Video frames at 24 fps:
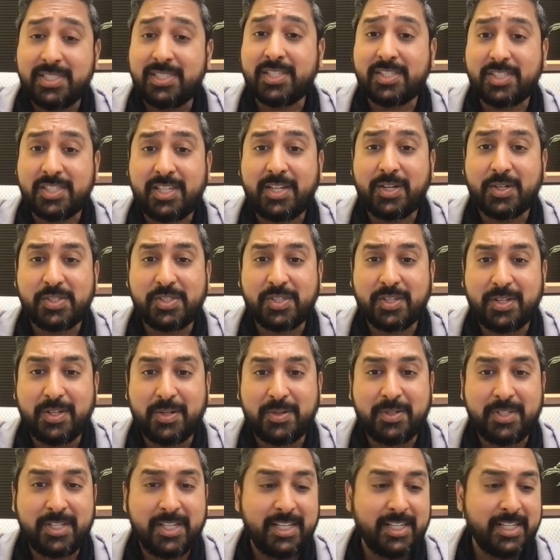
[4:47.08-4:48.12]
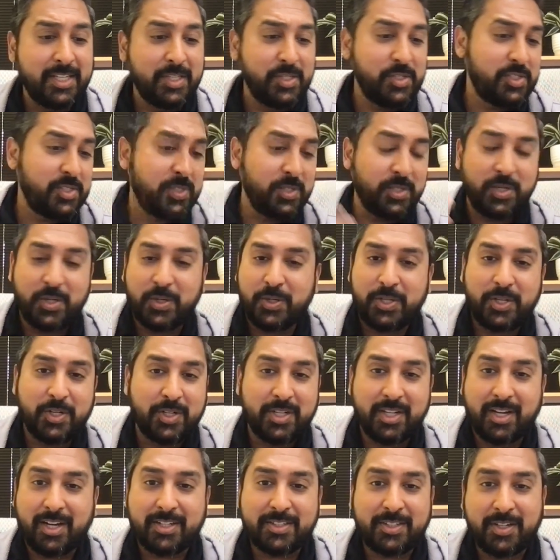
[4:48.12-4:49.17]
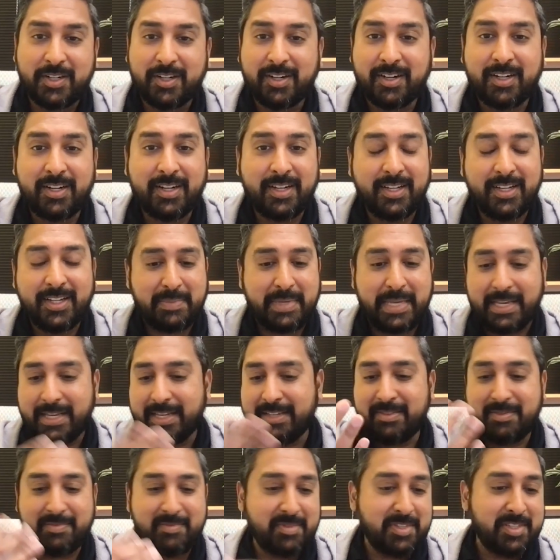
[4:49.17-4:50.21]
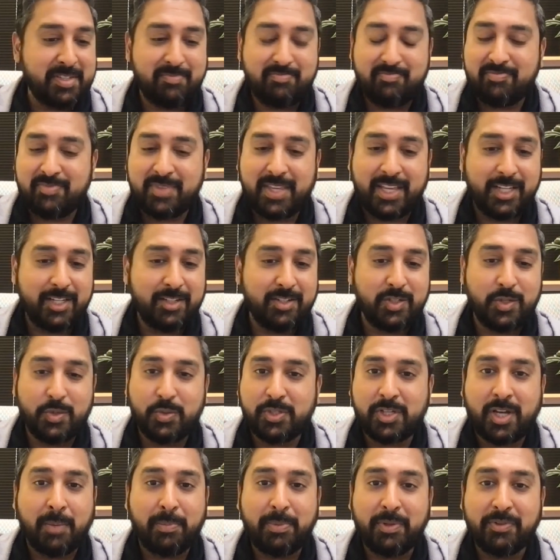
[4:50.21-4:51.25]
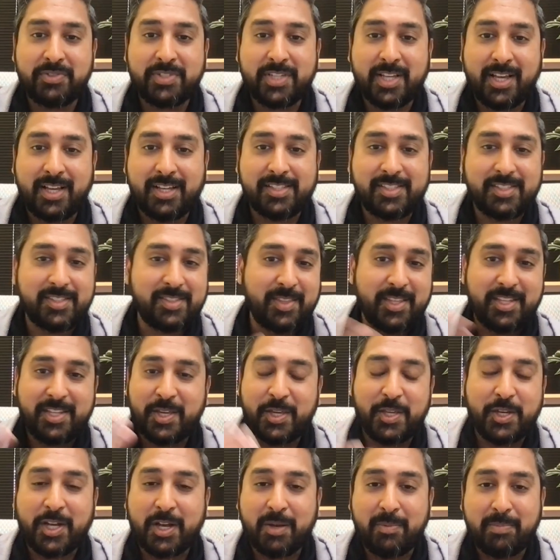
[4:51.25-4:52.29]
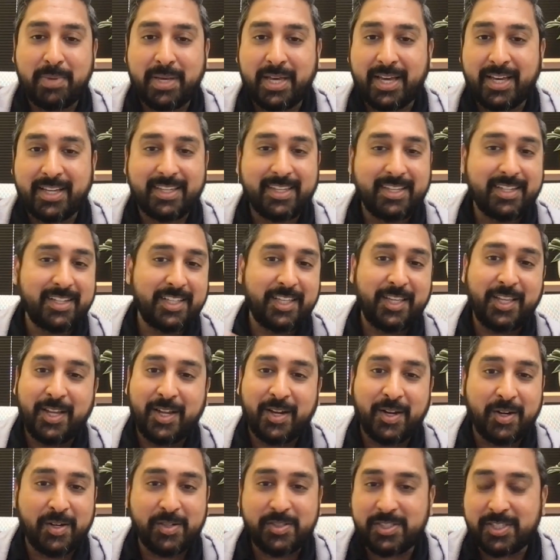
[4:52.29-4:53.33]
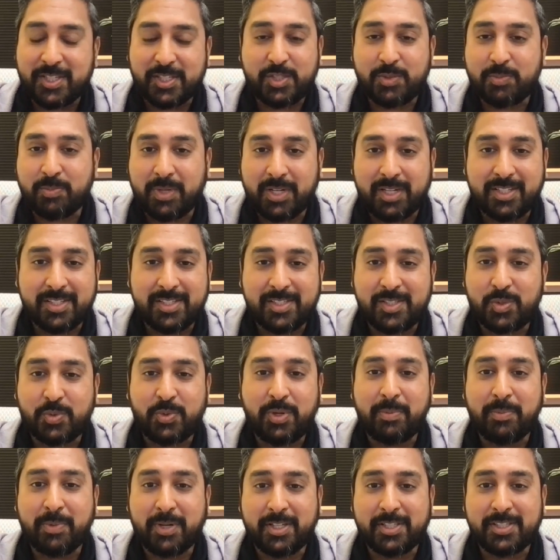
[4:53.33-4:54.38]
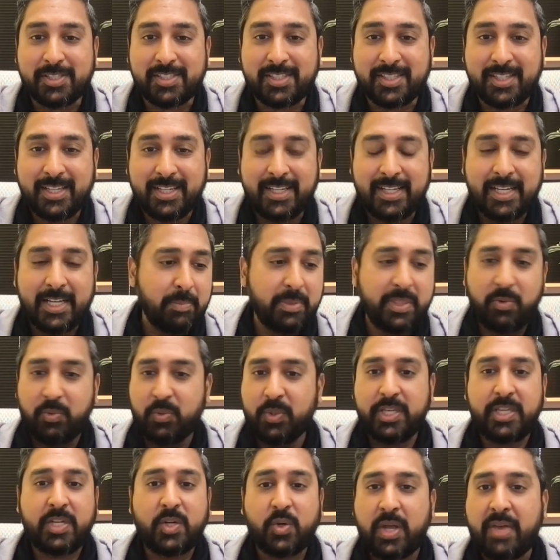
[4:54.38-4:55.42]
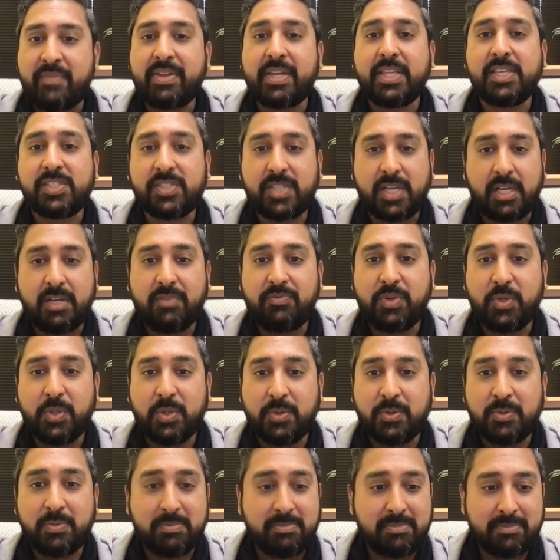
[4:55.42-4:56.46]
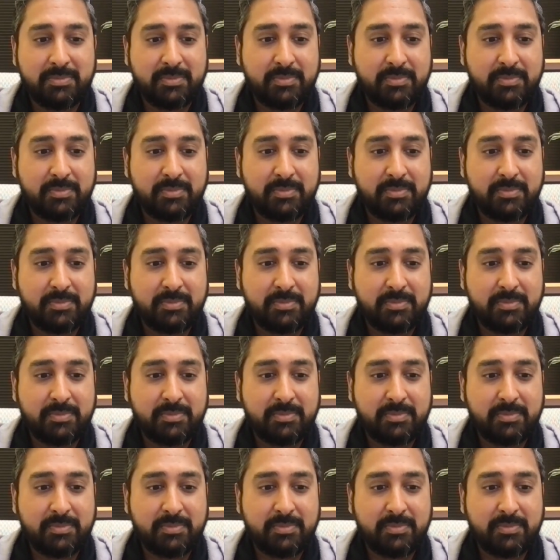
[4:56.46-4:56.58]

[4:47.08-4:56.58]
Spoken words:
60 years ago. You still go to your doctor and they do a couple of tests. They tell you to come back in a year, 6 months, 3 months, but they really don't have any sight of you